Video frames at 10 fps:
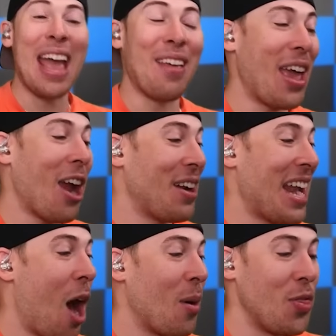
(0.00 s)
they are
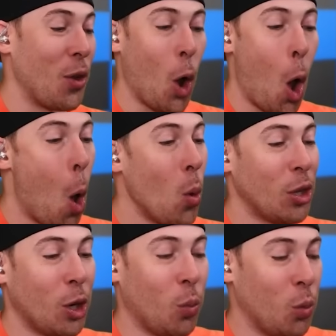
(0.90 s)
now in their
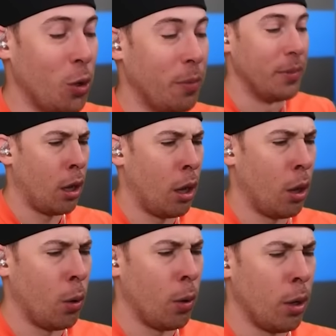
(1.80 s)
own little room.
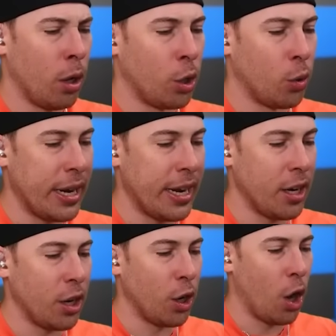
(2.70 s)
Uh-oh
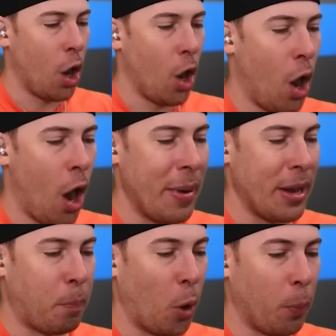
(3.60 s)
green. Uh, uh, I
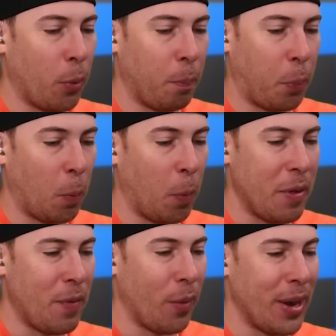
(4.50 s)
mean, purple. Purple,
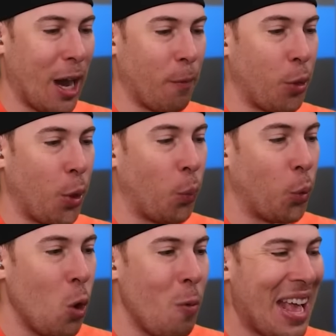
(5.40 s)
be very careful. The
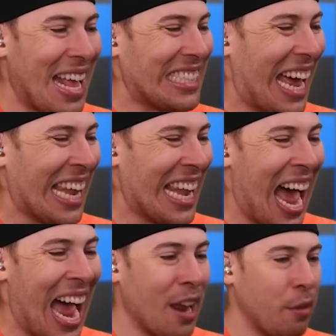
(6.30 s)
room is
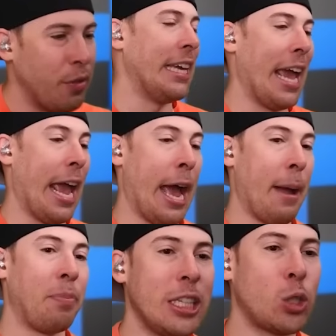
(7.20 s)
alive.
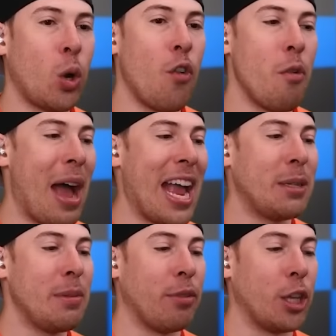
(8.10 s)
Yeah. This sort of
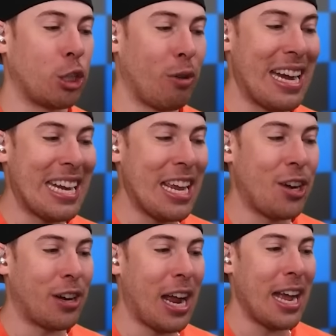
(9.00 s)
reminds me of the train
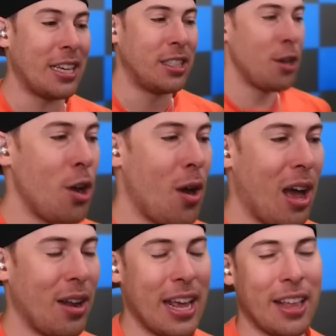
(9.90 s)
eater, guys. You know
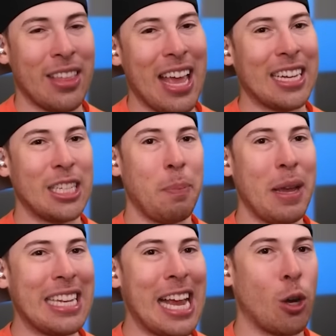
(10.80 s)
how, like, the
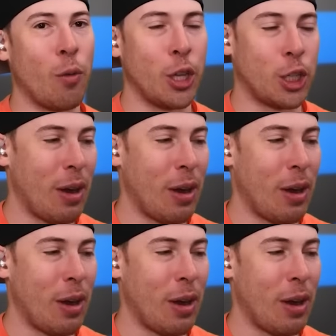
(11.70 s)
SCP takes over the